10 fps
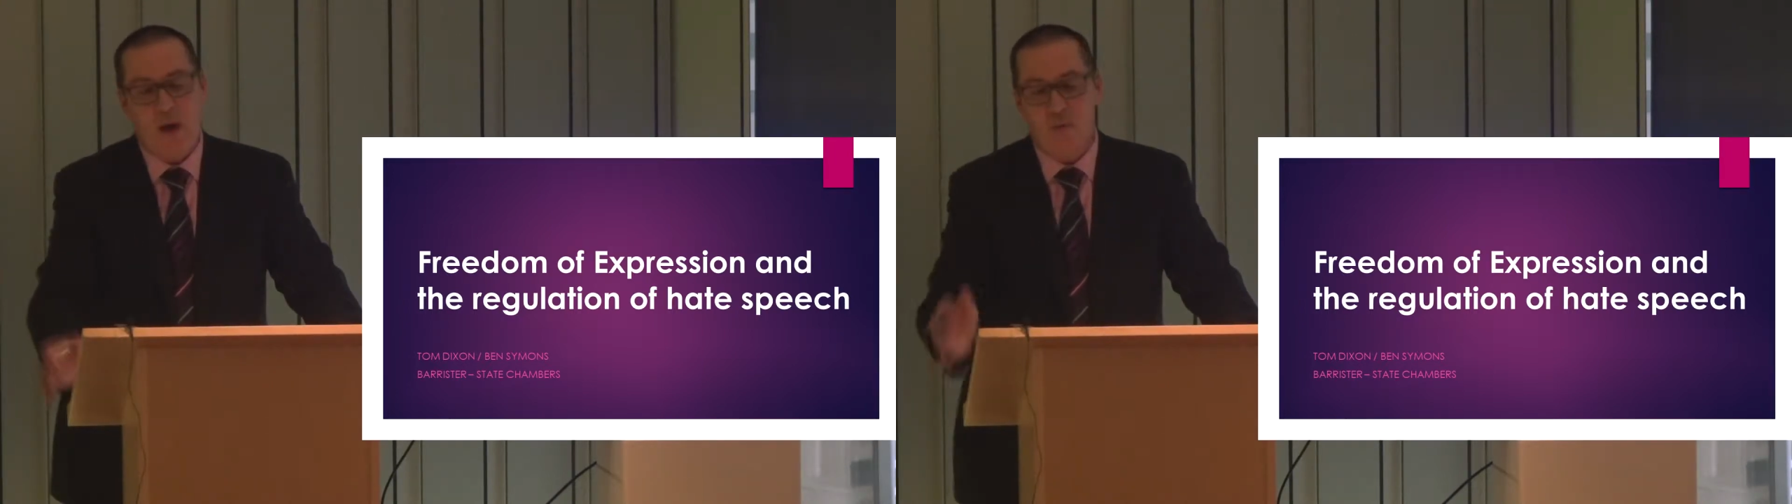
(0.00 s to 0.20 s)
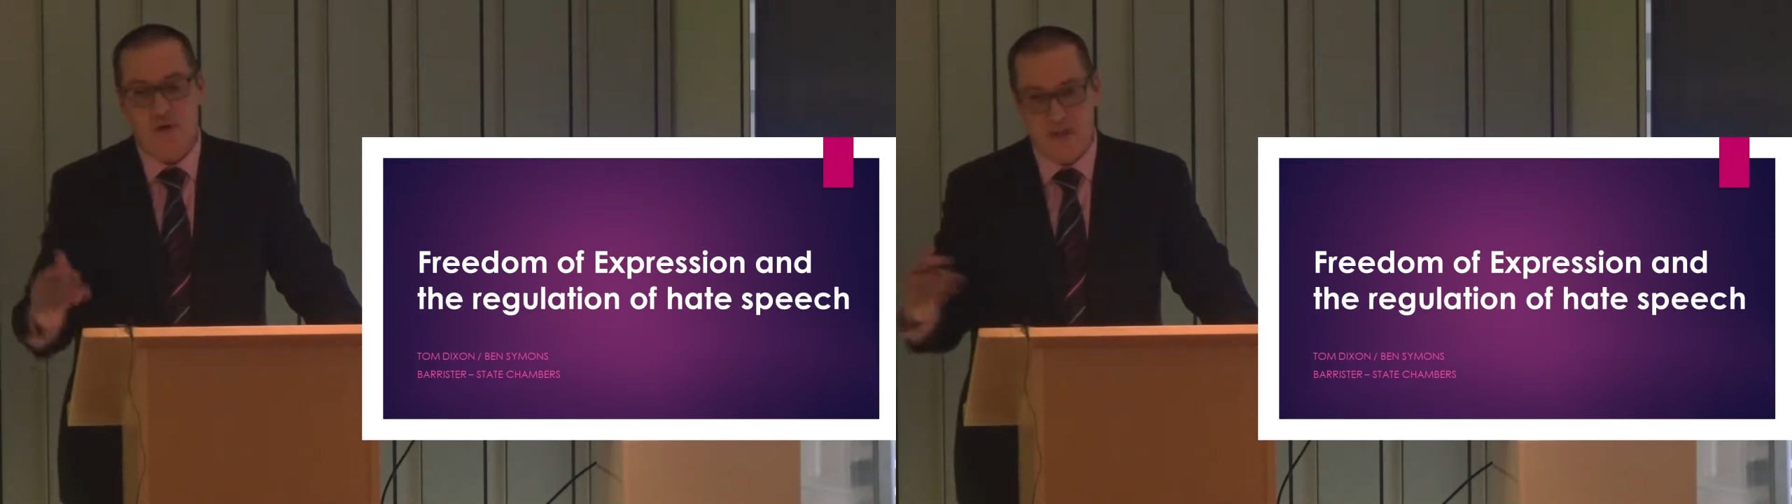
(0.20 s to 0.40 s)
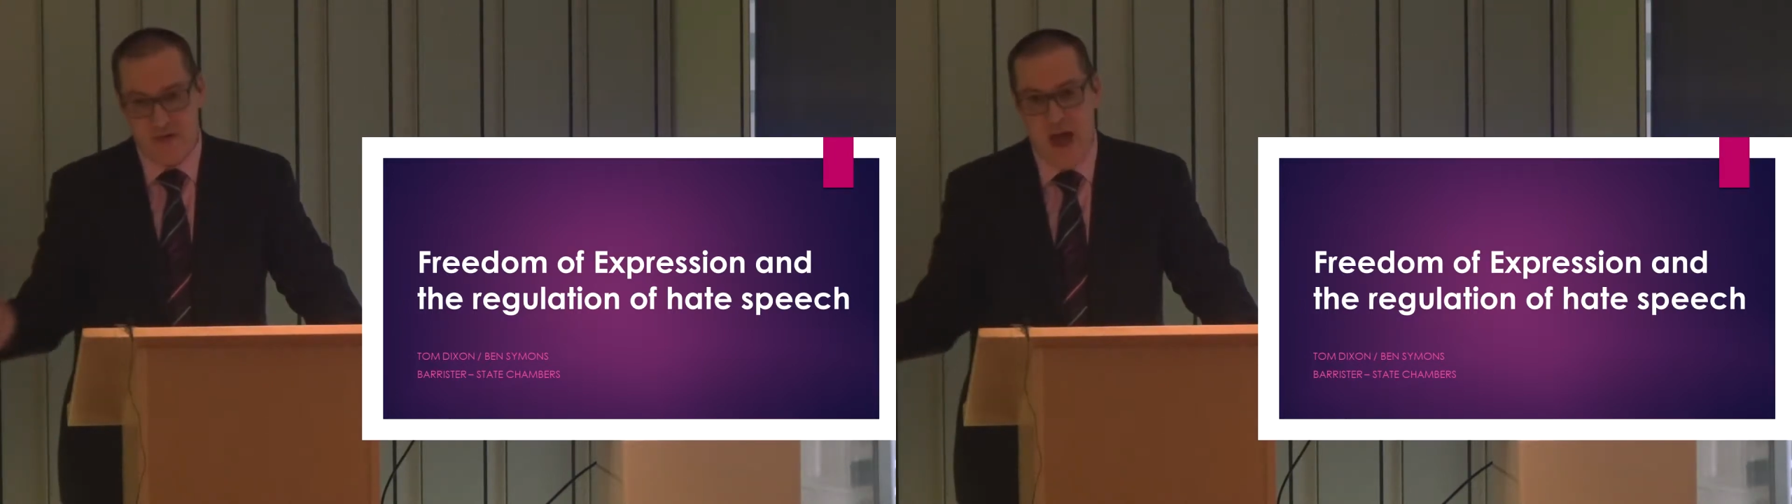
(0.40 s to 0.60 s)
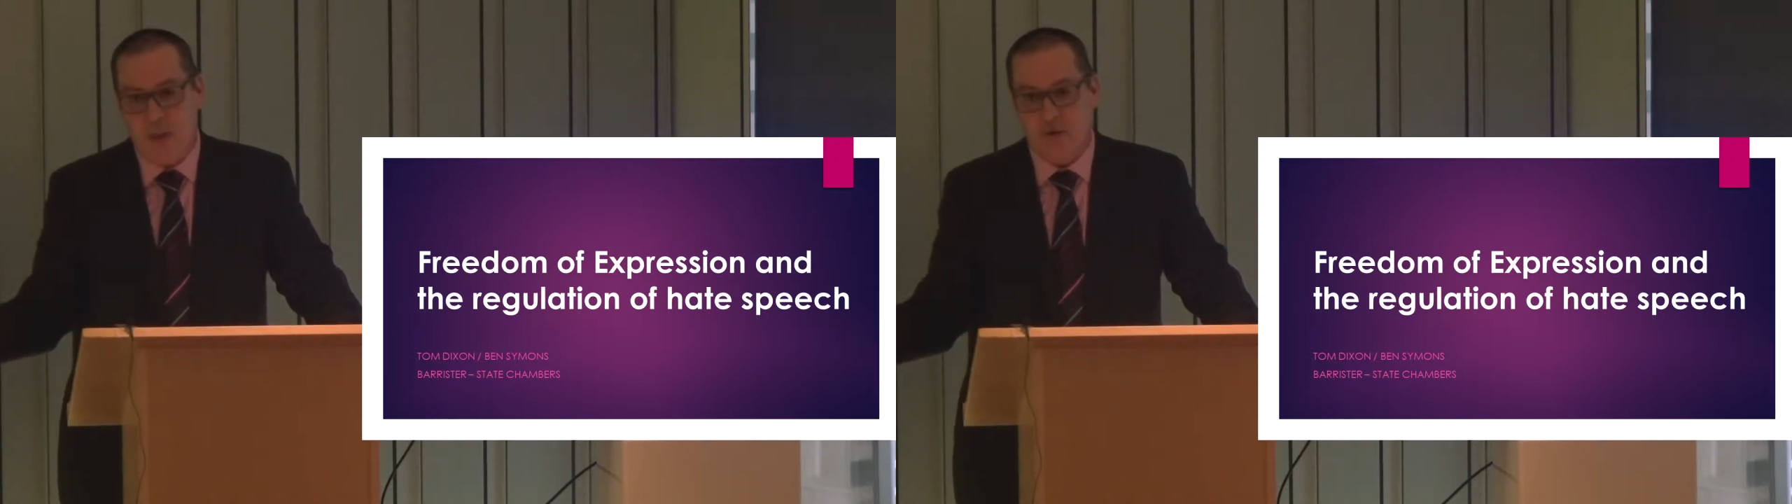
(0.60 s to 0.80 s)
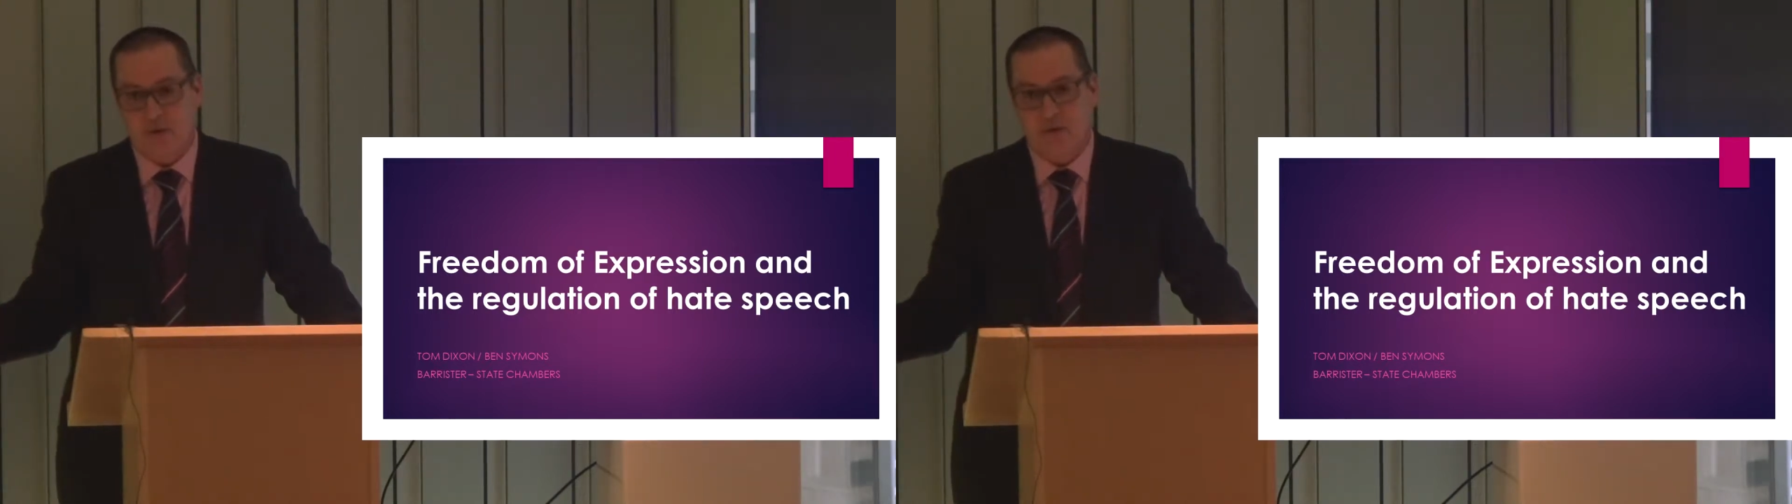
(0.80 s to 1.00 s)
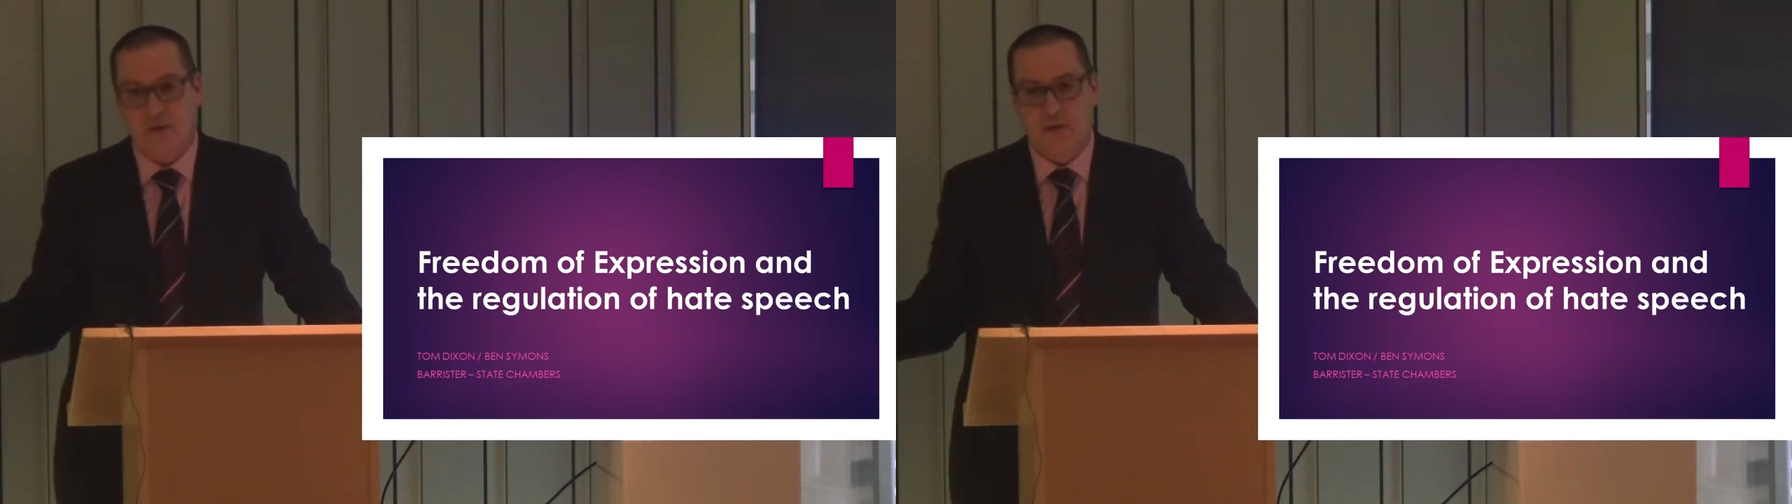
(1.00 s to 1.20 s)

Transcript: That would never happen